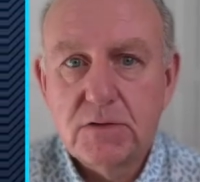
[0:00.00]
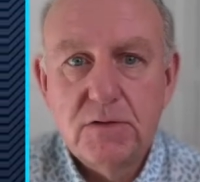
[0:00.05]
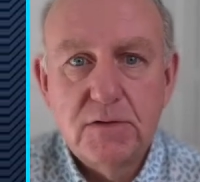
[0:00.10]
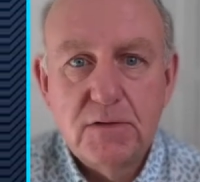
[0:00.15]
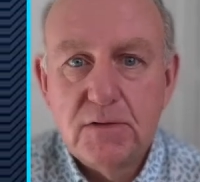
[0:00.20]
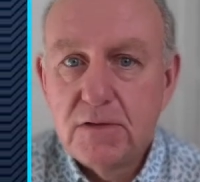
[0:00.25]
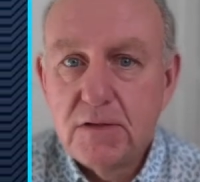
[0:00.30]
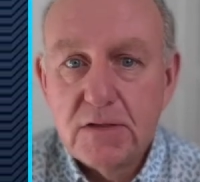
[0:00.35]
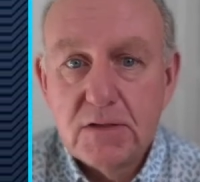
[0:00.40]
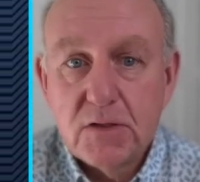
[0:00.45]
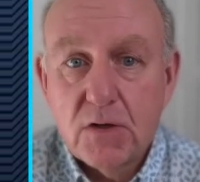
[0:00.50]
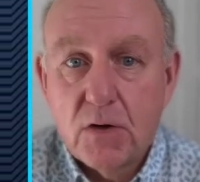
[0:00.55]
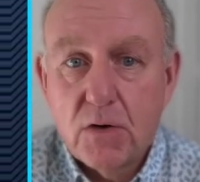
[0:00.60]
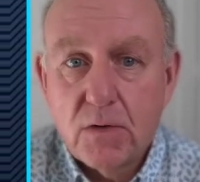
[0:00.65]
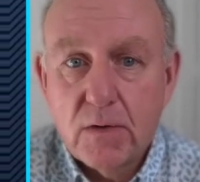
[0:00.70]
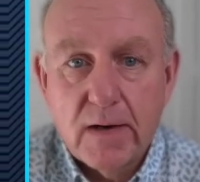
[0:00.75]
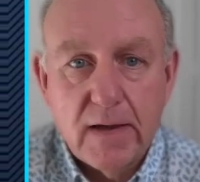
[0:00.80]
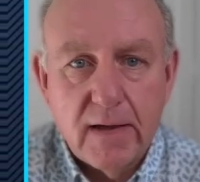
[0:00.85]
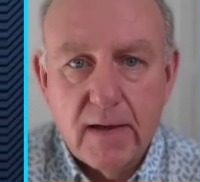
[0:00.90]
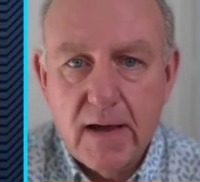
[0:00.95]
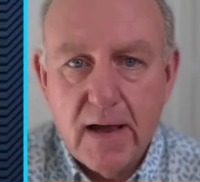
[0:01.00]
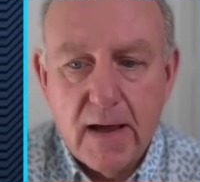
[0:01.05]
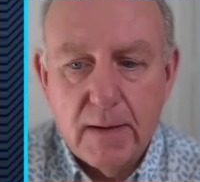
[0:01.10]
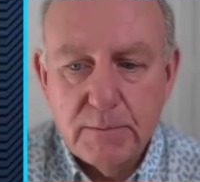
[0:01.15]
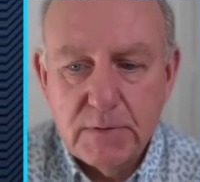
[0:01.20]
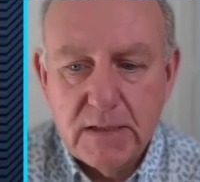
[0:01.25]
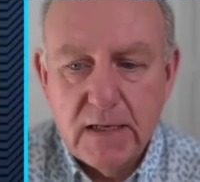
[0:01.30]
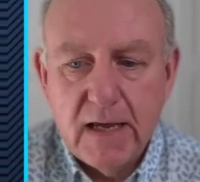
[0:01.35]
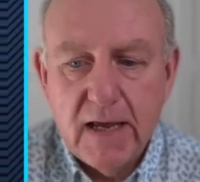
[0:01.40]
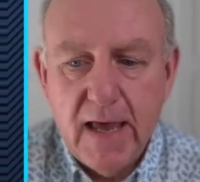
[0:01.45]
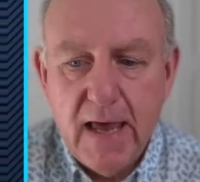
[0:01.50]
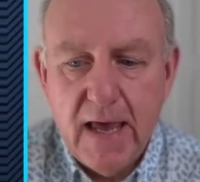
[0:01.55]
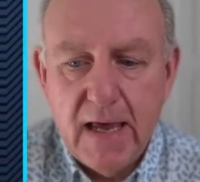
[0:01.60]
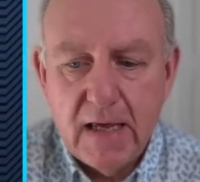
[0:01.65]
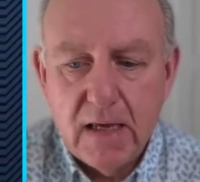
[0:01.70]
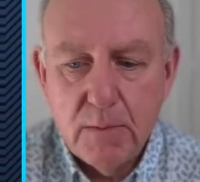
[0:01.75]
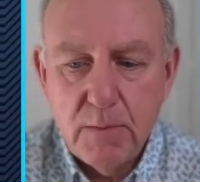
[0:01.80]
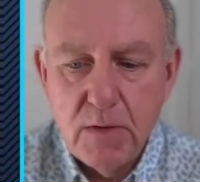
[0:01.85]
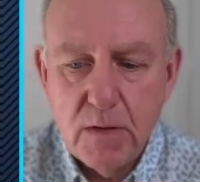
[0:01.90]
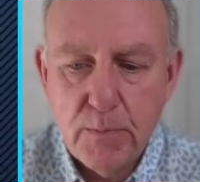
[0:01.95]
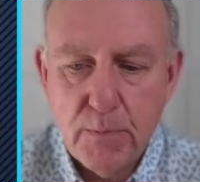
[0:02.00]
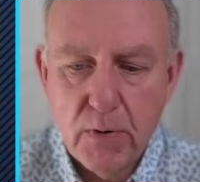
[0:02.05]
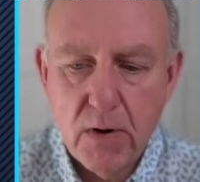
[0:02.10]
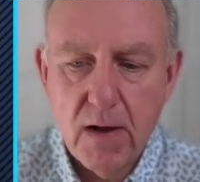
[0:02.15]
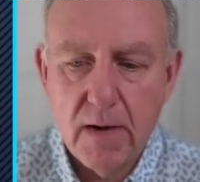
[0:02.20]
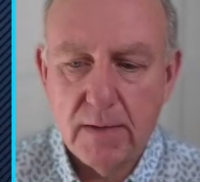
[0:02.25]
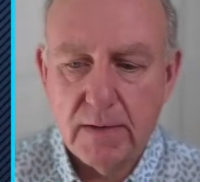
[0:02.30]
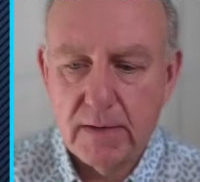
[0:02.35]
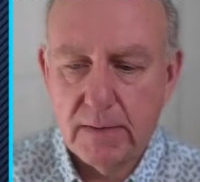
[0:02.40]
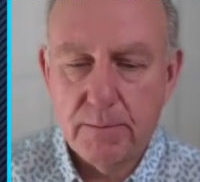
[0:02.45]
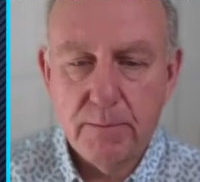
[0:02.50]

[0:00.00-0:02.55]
So I'm saying, hey, give me the prompt.